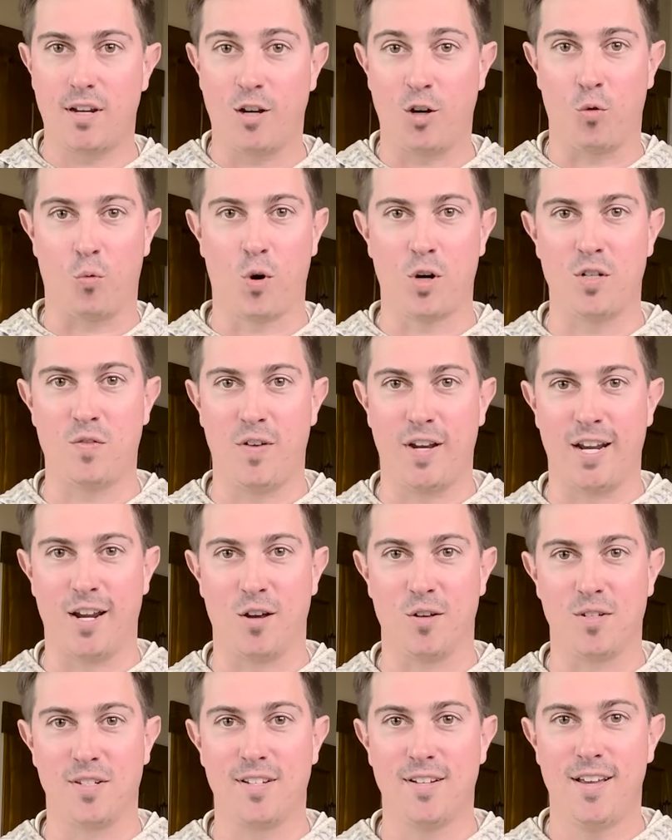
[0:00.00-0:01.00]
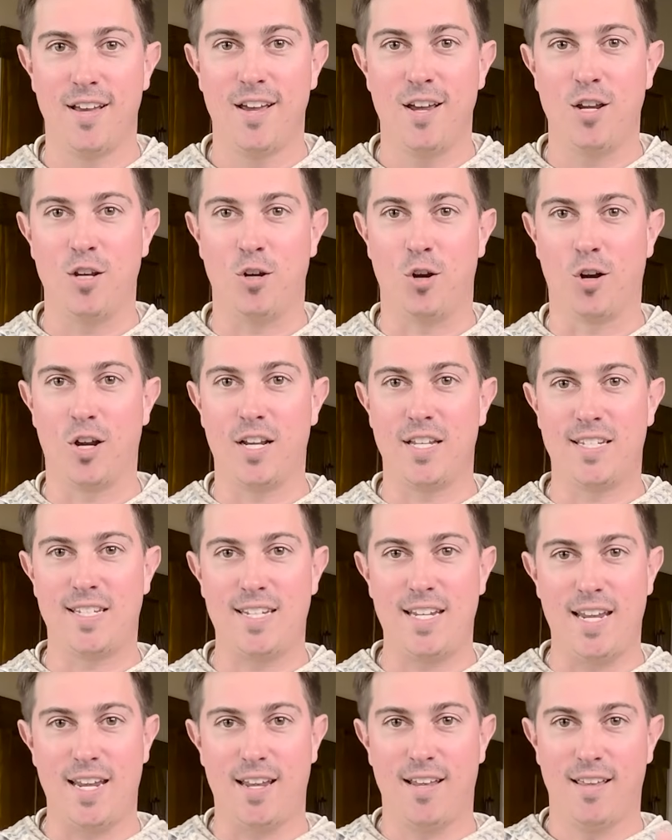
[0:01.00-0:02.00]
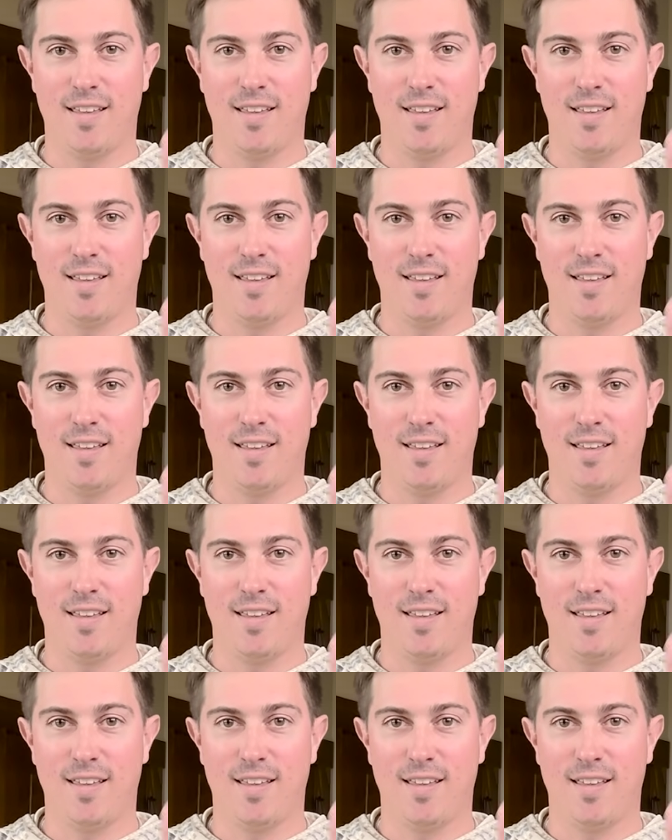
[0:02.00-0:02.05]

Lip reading: and your worst videos, you're going to see